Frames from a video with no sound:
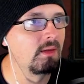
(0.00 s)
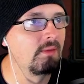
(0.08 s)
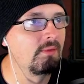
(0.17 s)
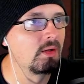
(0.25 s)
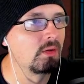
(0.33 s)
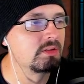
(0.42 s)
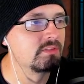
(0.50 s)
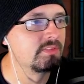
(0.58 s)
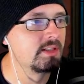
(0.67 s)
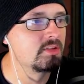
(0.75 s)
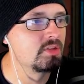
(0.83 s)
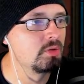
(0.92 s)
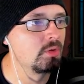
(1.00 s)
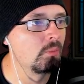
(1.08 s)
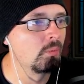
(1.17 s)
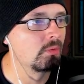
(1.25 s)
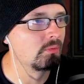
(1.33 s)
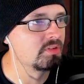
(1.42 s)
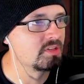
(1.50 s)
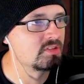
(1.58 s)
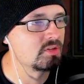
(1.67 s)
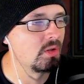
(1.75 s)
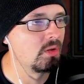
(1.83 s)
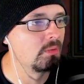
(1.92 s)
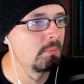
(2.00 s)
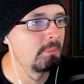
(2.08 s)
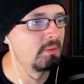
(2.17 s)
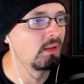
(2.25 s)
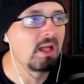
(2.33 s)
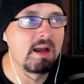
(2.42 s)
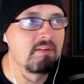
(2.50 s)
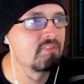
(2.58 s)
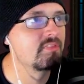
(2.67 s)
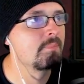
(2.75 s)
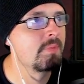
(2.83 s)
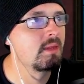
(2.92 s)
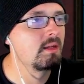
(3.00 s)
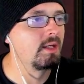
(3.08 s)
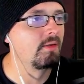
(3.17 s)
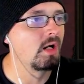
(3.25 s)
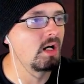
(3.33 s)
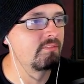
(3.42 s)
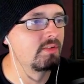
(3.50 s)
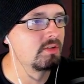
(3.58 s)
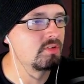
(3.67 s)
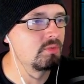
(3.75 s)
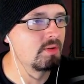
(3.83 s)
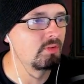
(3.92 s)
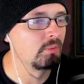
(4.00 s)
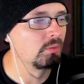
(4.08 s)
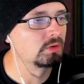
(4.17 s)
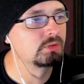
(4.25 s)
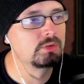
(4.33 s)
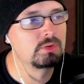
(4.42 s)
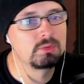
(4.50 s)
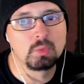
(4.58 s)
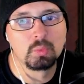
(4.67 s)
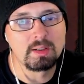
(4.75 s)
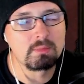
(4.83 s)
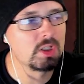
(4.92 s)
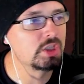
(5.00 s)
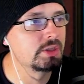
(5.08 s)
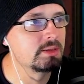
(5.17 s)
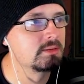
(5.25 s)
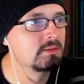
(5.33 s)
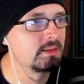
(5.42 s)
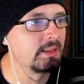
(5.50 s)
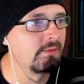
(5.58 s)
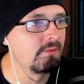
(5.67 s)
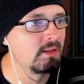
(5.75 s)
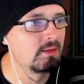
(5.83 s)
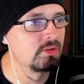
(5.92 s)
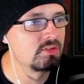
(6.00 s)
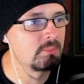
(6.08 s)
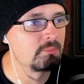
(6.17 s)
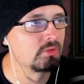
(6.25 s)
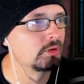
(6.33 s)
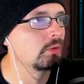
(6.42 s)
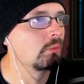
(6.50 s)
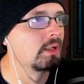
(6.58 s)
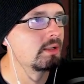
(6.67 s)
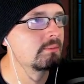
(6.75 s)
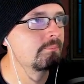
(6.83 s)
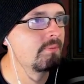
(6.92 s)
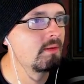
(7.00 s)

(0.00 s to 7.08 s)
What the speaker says: And then on defense, you want resist all, maybe life. And then offense, you definitely want cooldown reduction and then some of your crit.